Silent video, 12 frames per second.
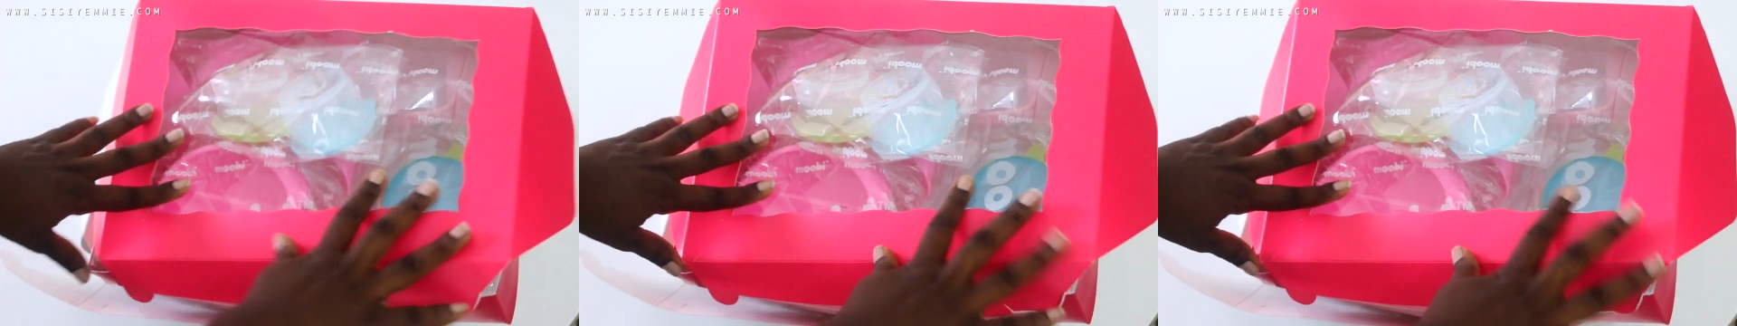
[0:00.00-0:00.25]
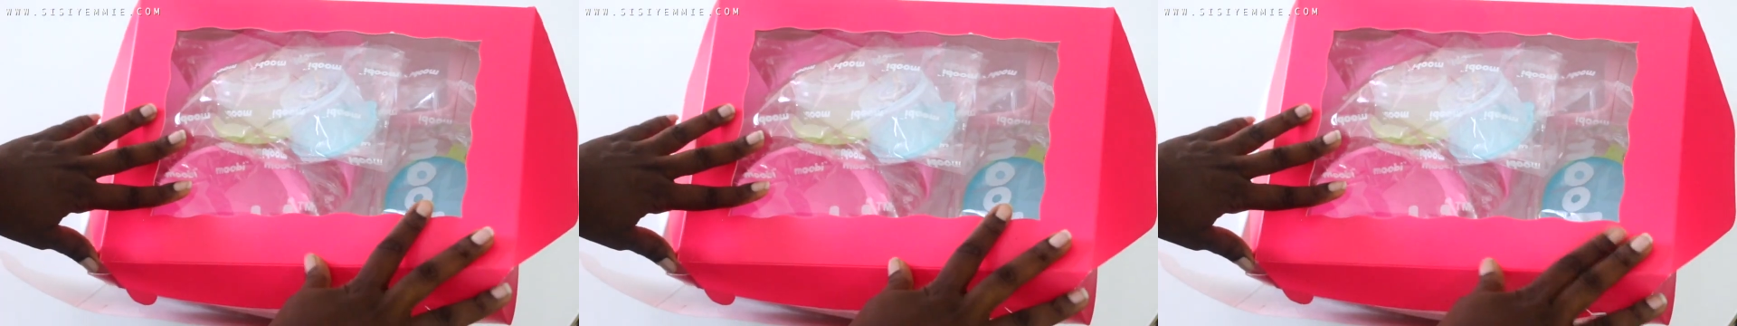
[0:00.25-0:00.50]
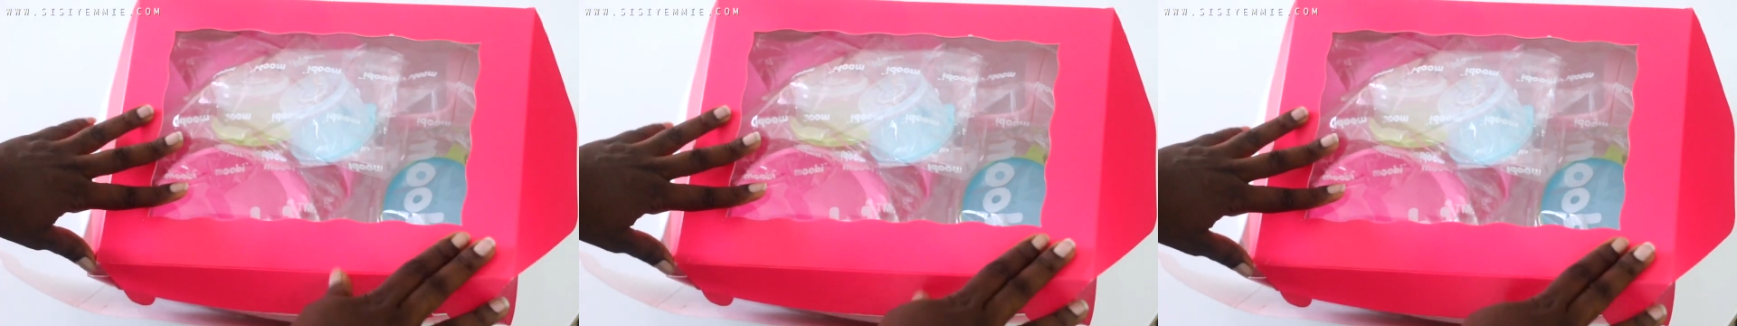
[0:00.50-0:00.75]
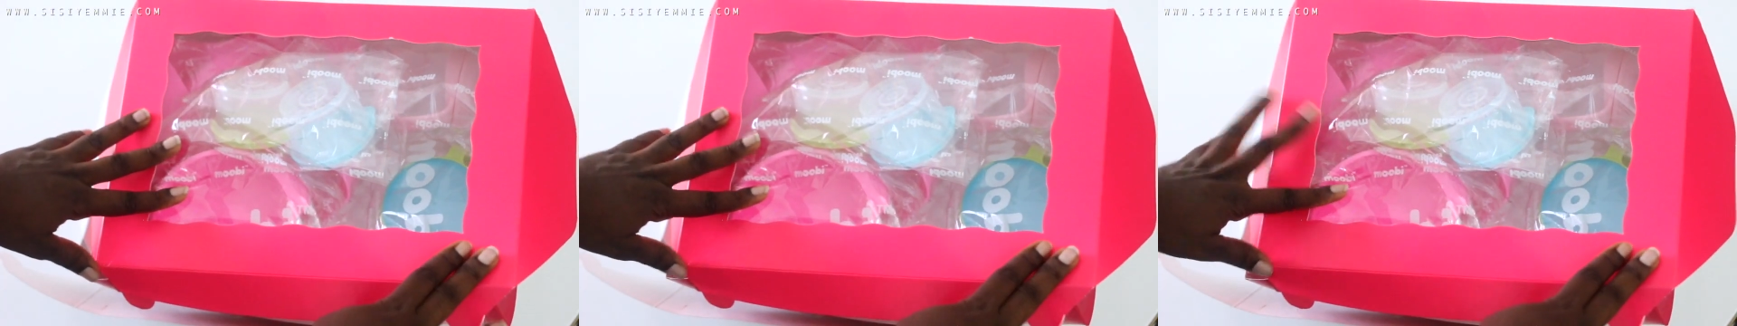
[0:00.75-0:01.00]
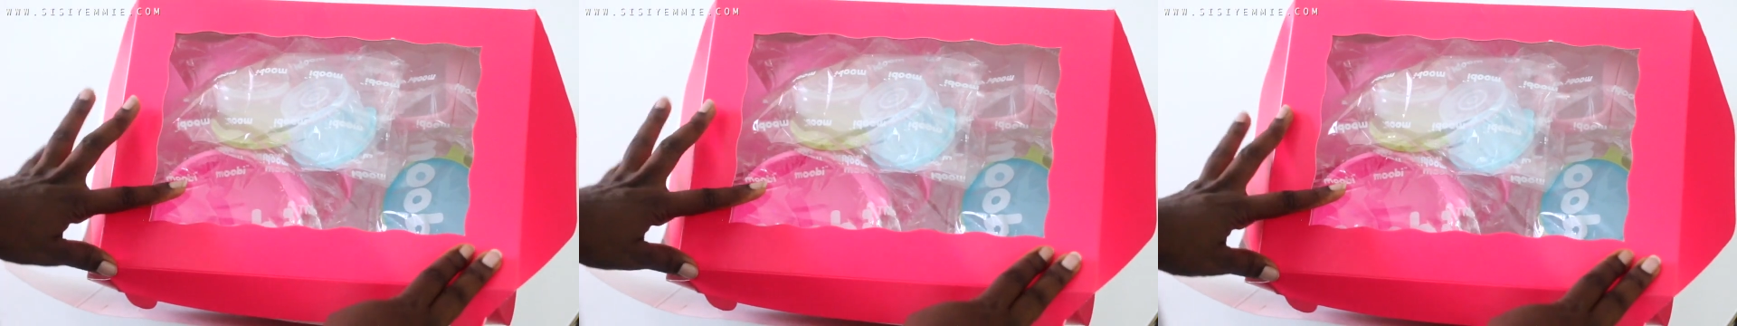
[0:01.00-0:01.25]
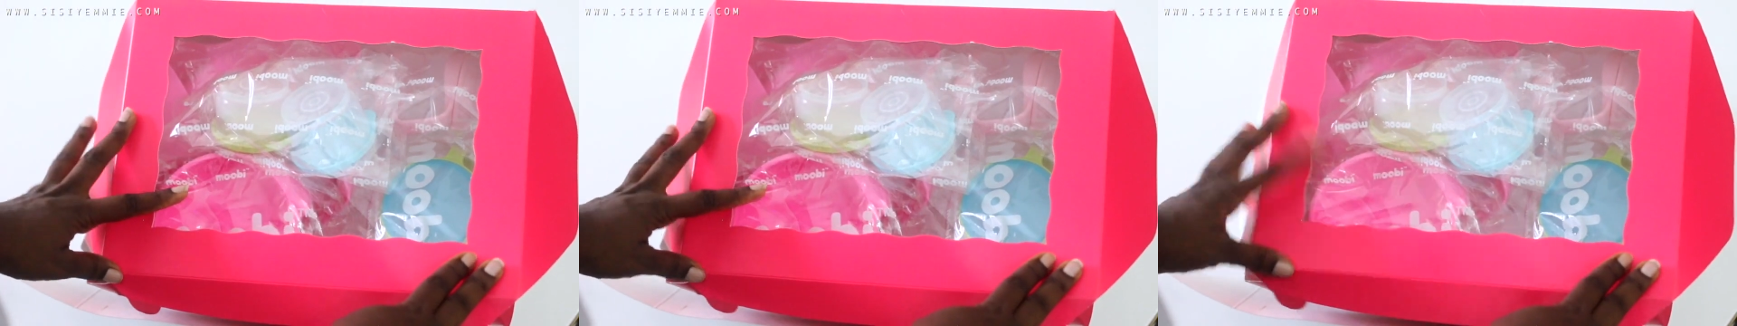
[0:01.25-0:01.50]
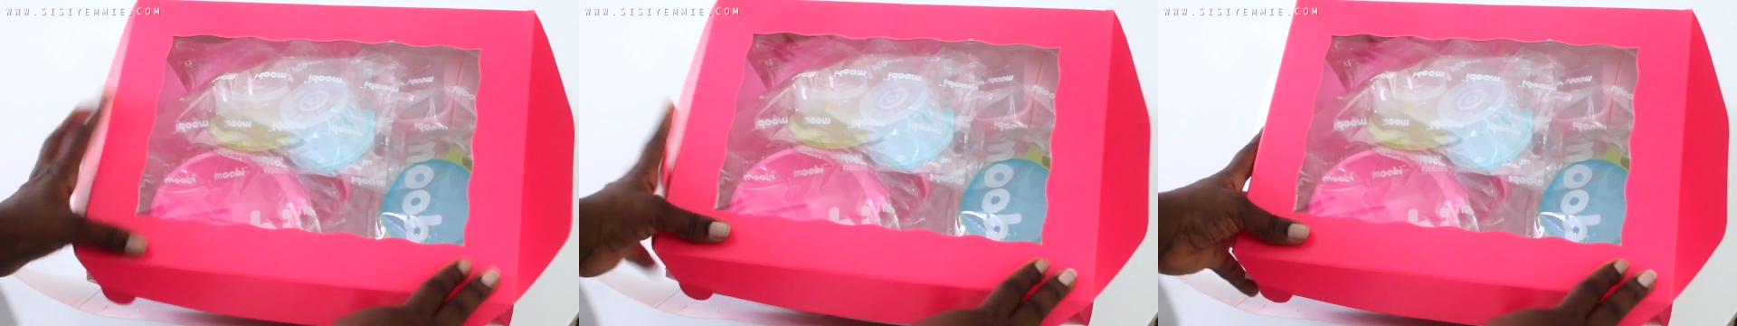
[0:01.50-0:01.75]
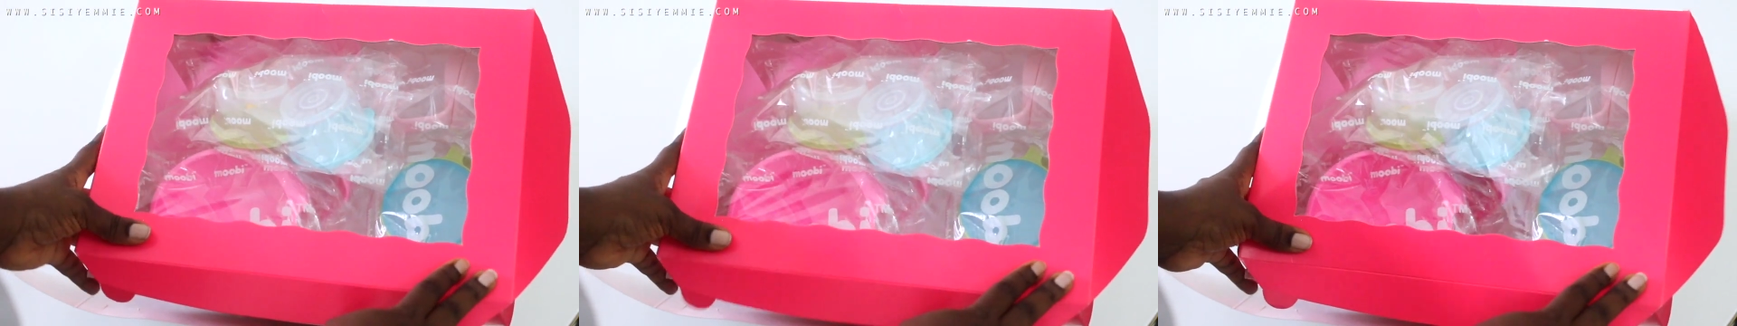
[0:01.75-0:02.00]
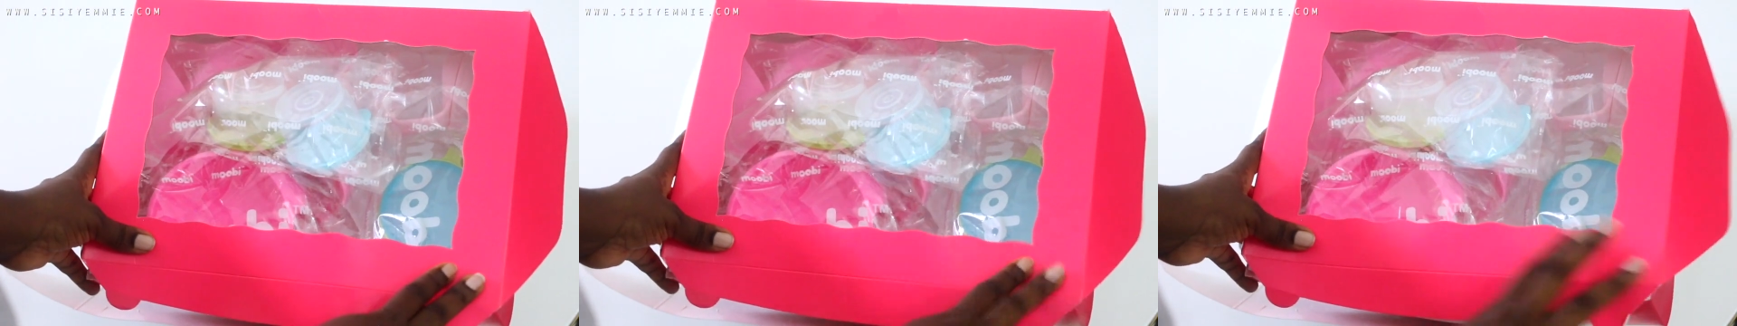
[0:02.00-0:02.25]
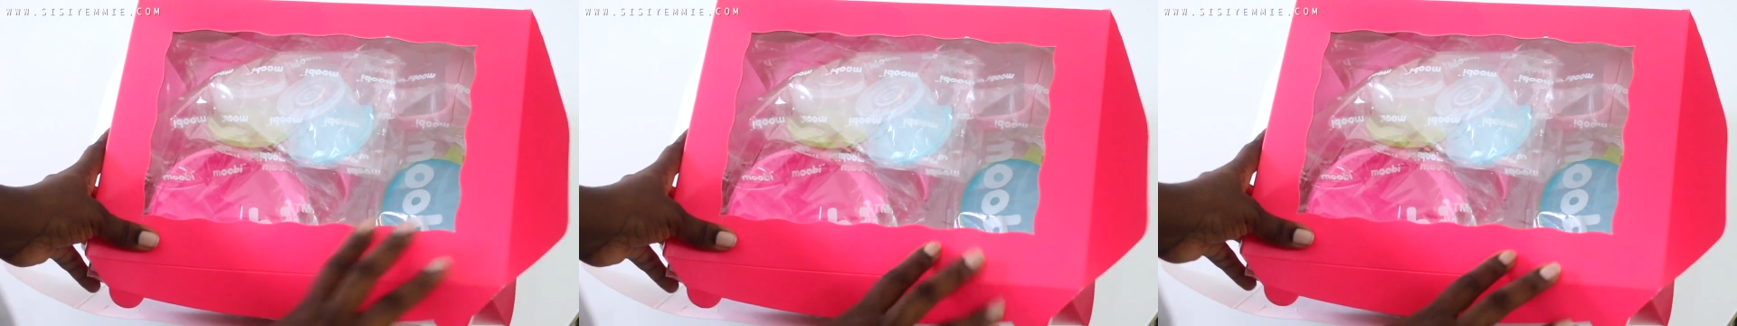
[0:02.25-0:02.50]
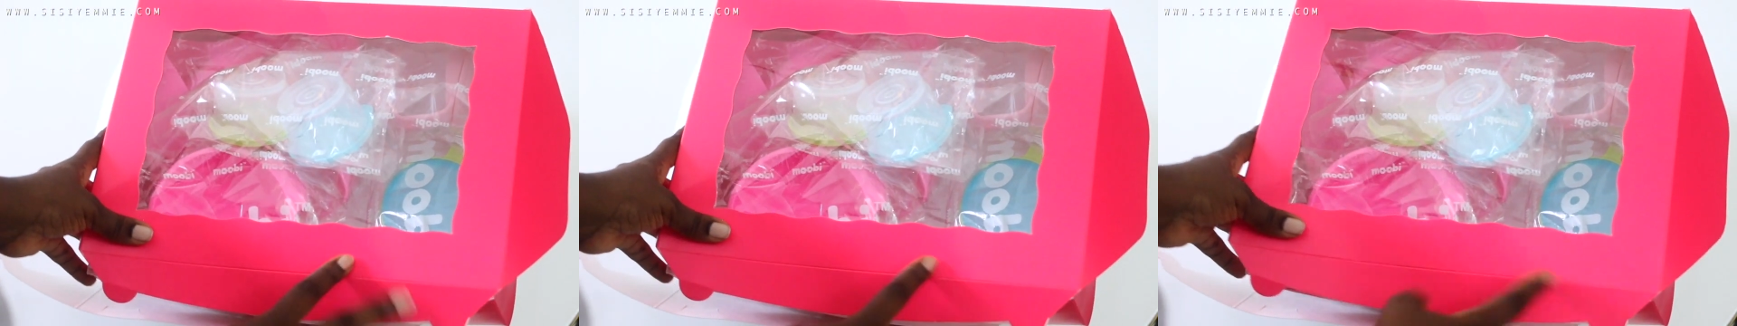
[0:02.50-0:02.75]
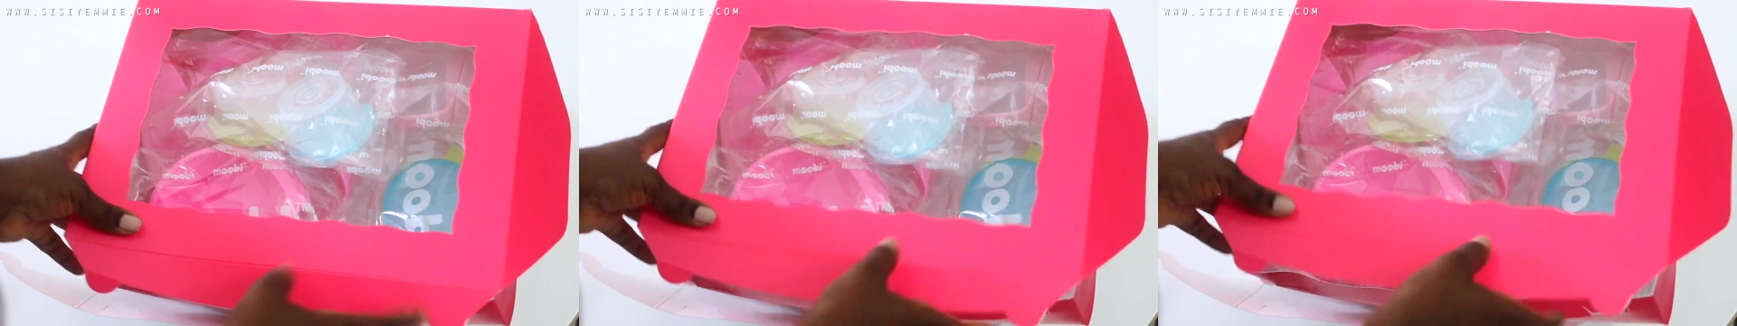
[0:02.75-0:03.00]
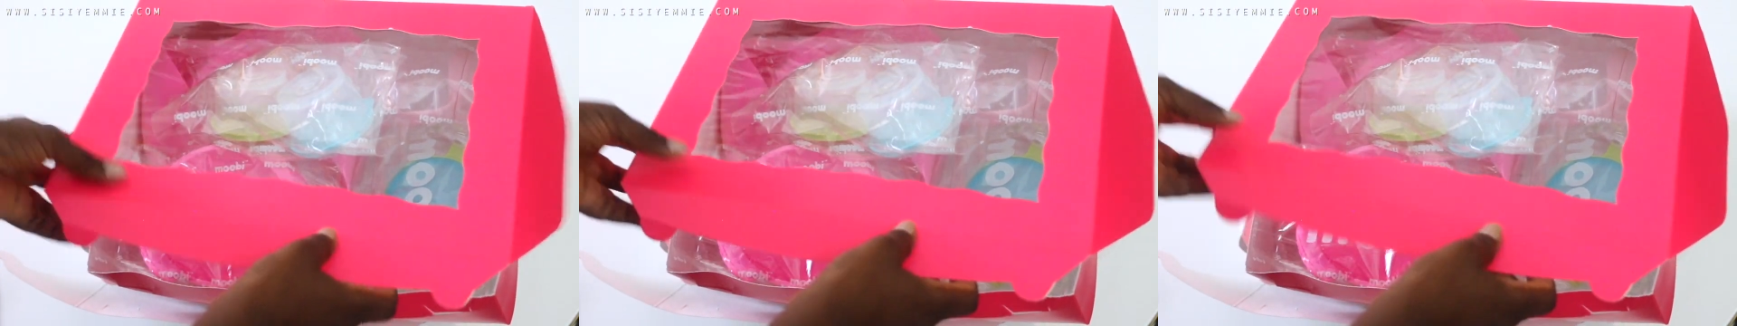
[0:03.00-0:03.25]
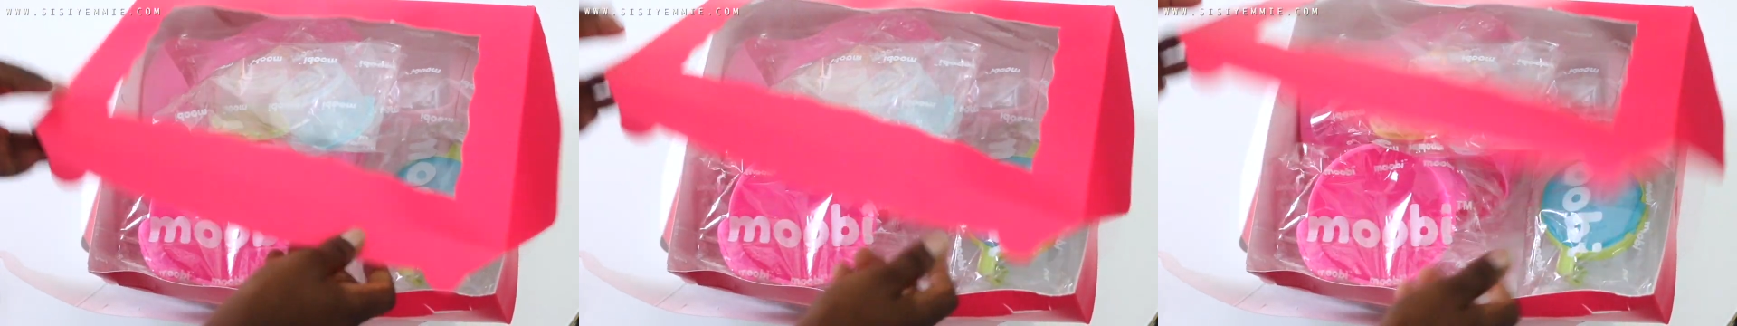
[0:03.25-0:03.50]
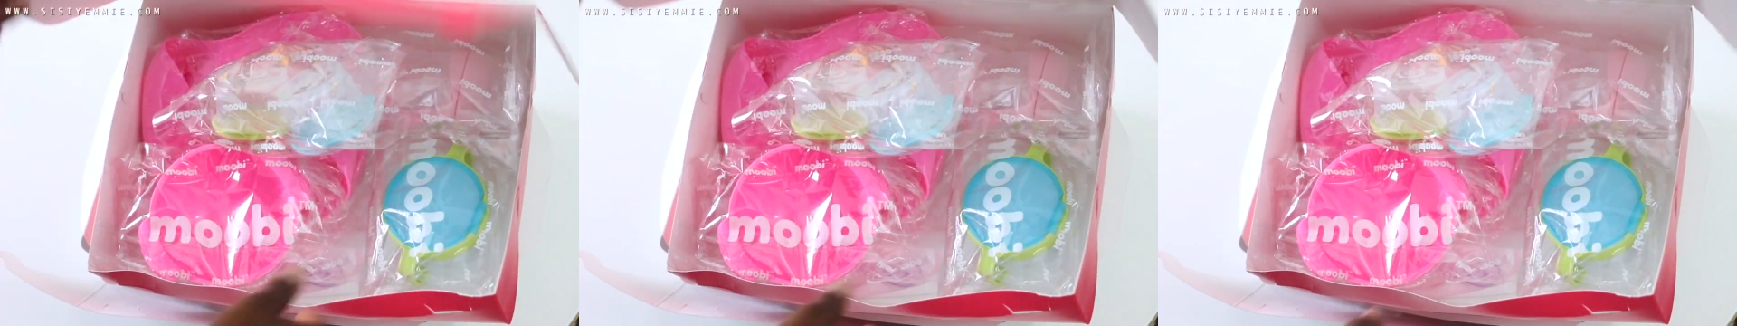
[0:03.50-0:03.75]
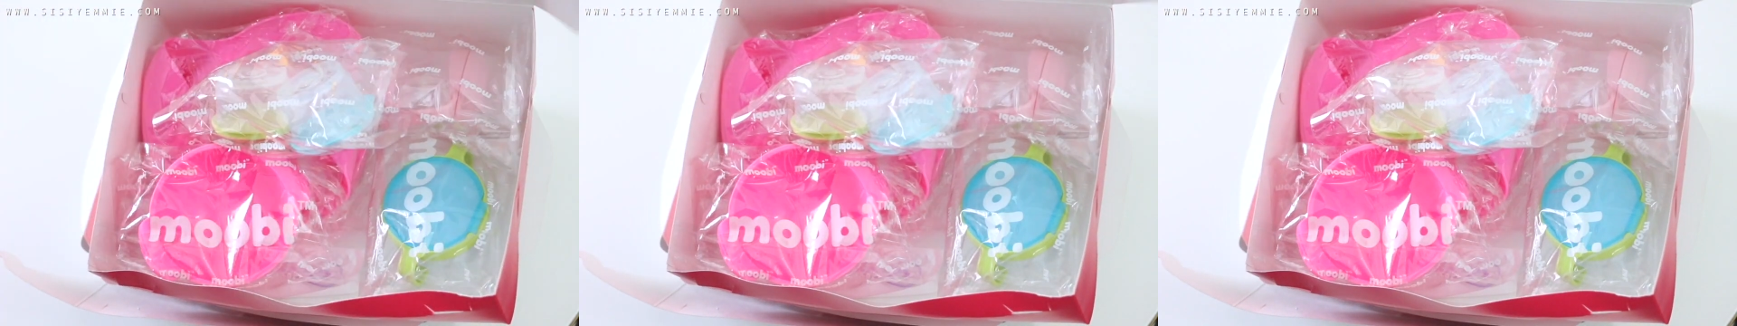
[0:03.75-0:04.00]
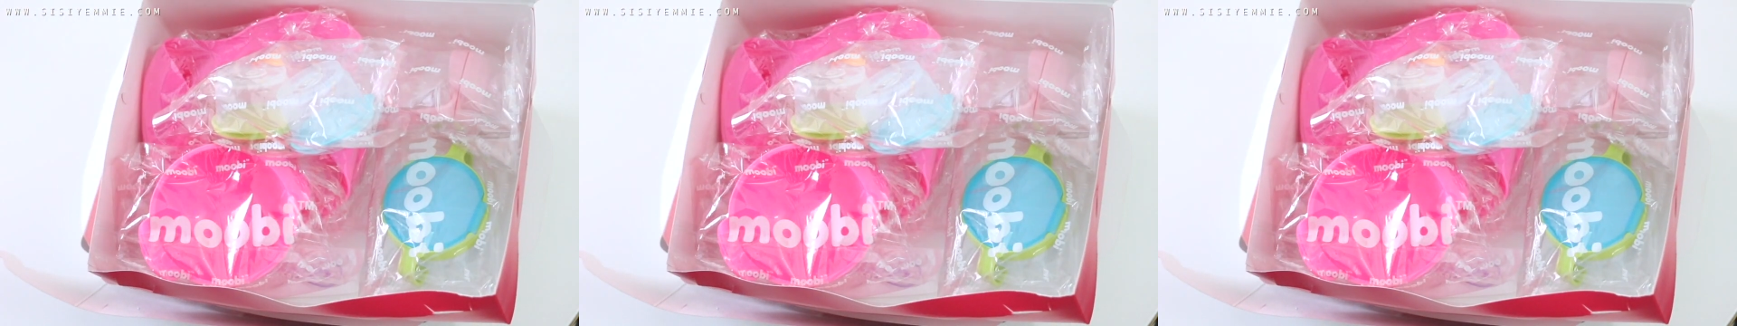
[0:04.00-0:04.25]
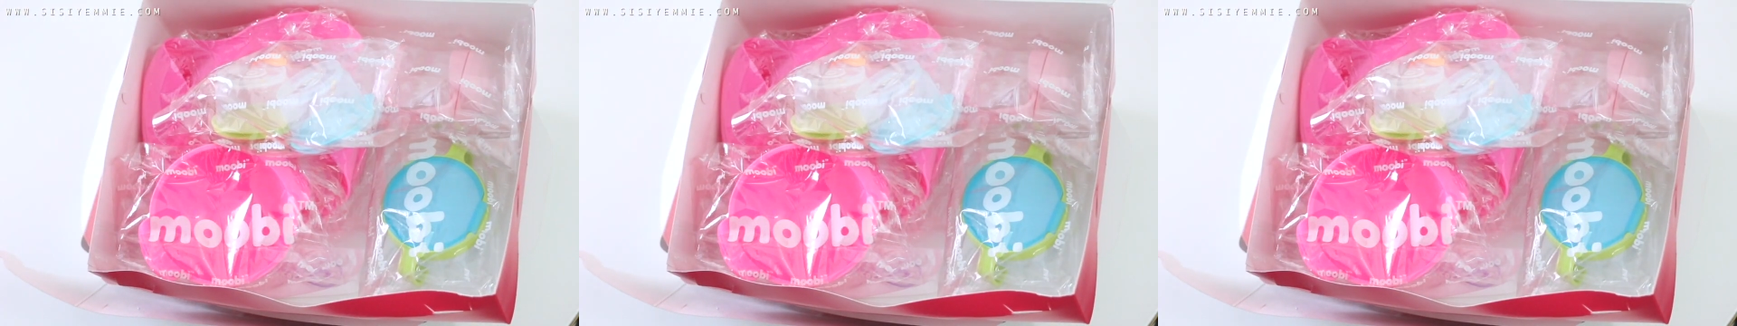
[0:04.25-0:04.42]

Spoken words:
No face is visible, so there are no lips to read.